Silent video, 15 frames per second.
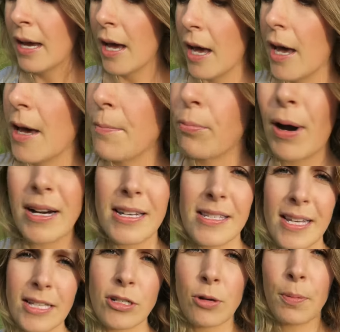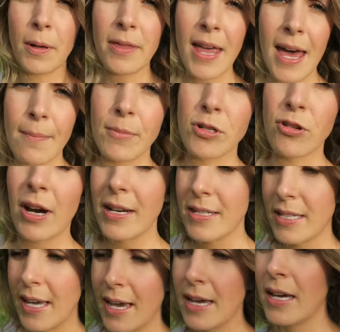Practice standing up on them and trying
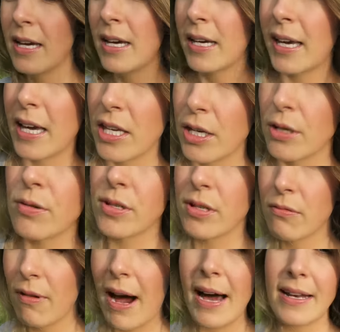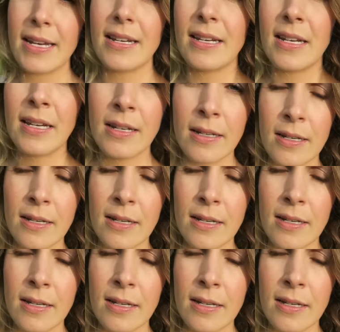to get used to riding